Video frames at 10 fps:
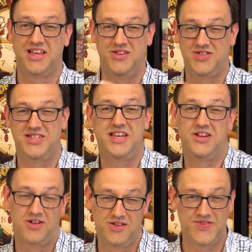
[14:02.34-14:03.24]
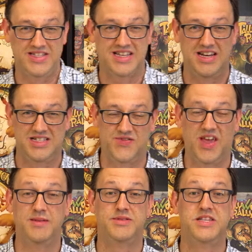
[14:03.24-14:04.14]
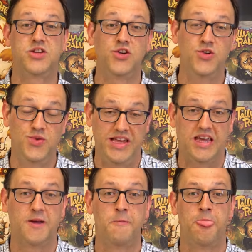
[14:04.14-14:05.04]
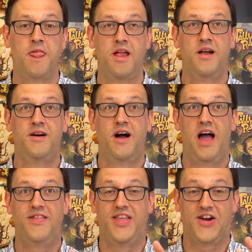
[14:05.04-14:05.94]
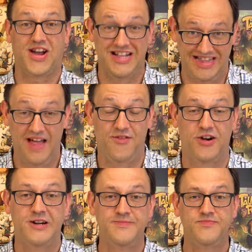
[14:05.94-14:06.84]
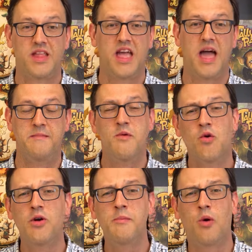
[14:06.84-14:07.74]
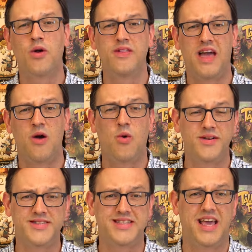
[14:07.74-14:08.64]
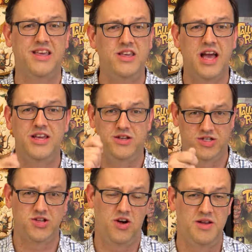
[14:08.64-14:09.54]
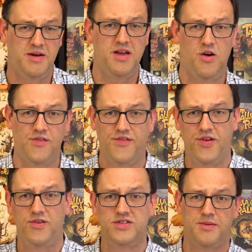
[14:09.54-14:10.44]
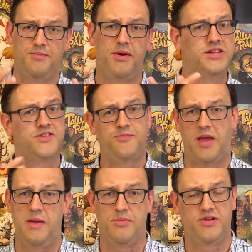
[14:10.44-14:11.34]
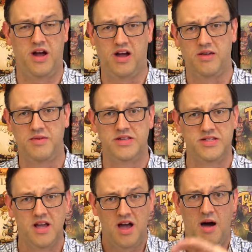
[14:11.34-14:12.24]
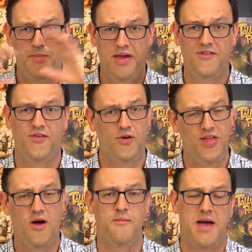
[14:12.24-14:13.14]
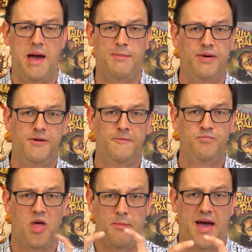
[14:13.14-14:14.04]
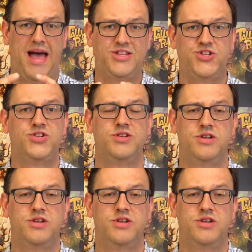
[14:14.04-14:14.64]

that you see in all of these kinds of games. These are unique, and they're clever. And more importantly, I want to say, you saw in my overview, it was a bunch of paper documents, a big fold-out map, a patch,